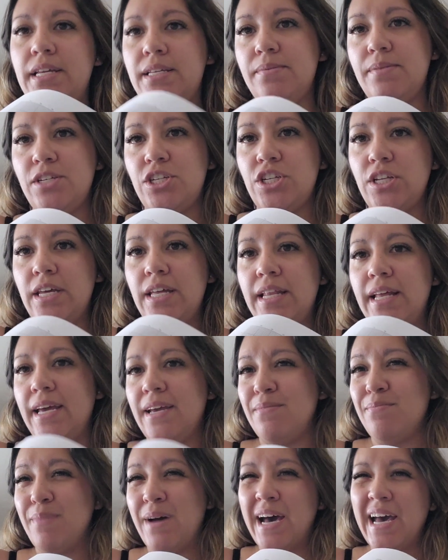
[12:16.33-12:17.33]
especially
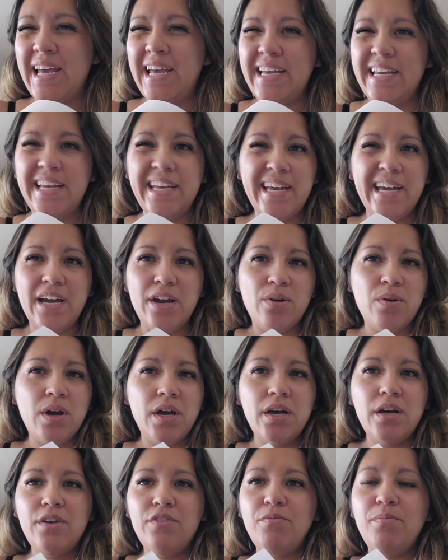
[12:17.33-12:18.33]
like my
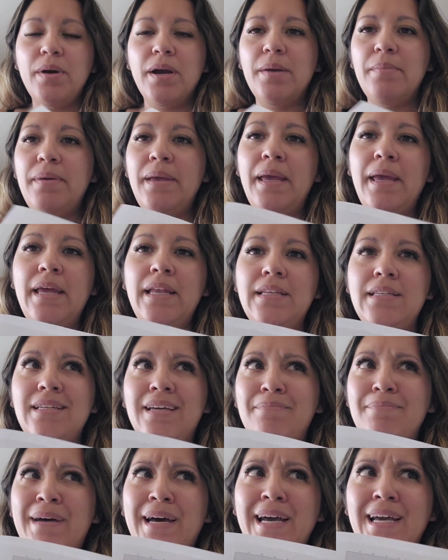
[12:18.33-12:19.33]
era of Barbie,
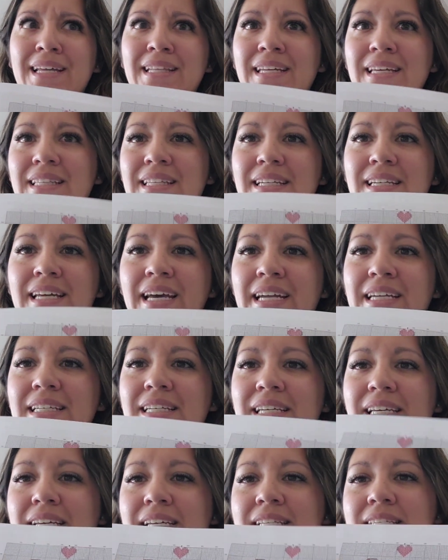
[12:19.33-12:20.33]
back in like the
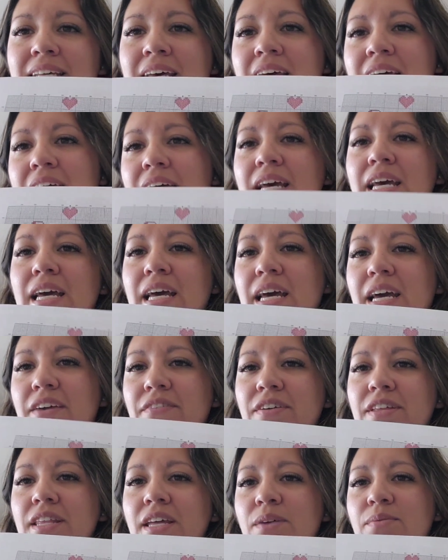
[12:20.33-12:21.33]
90s,
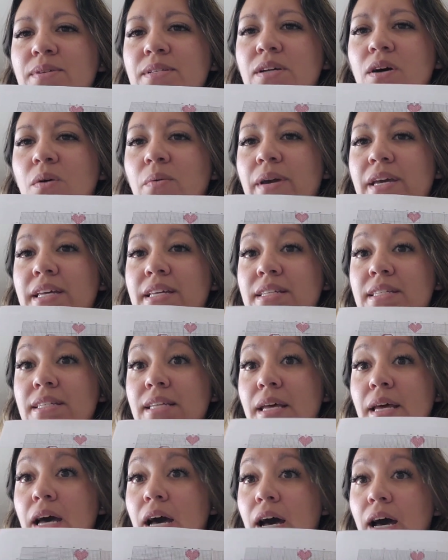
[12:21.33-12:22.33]
everything was always
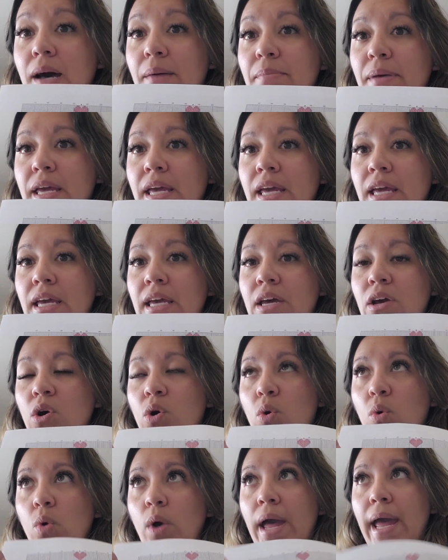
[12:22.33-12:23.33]
hot pink
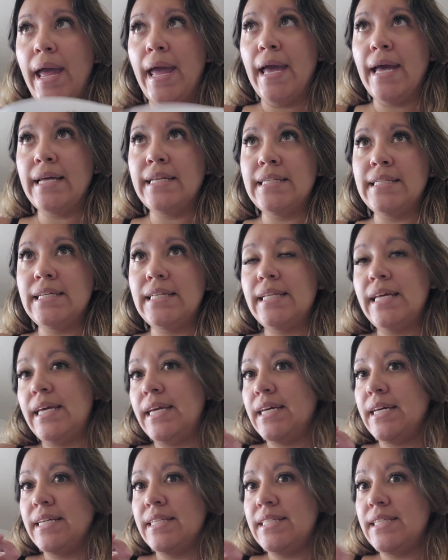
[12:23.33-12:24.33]
and
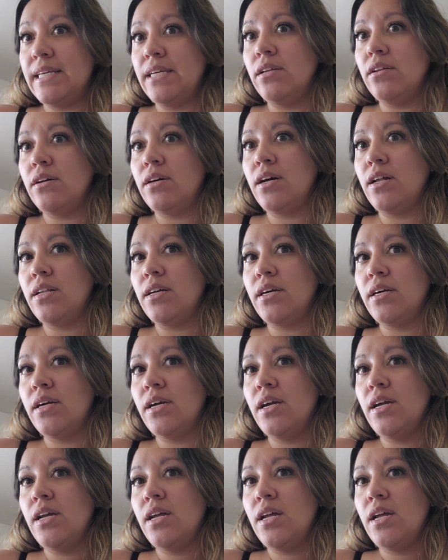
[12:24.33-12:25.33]
like a teal color,
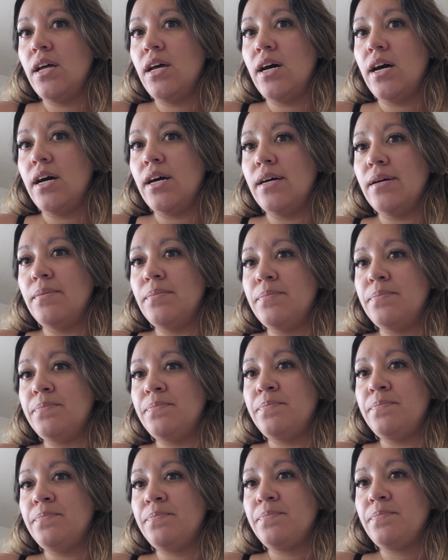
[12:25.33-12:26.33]

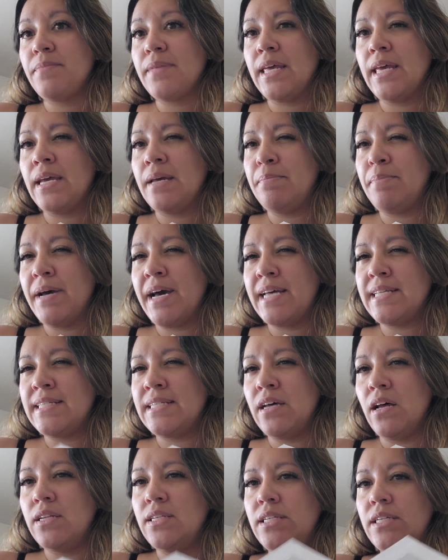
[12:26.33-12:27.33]
like a
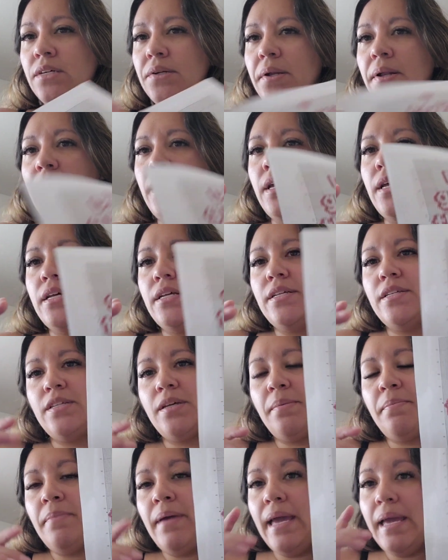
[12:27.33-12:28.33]
pastel teal.
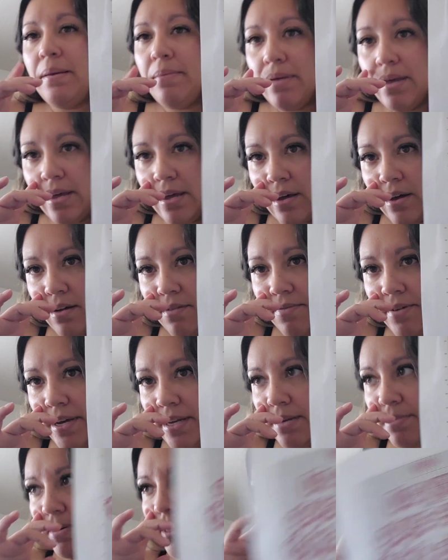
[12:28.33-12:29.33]
So maybe I'll
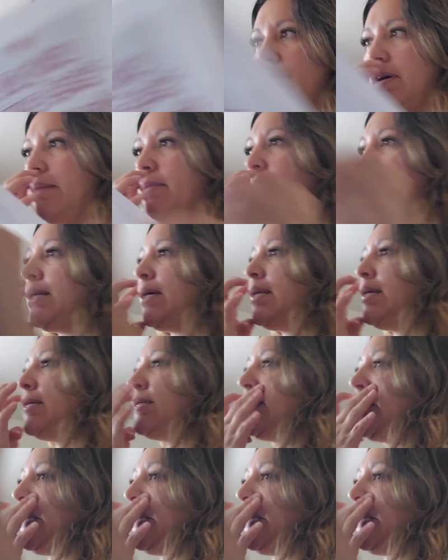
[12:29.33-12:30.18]
find a piece of fabric that does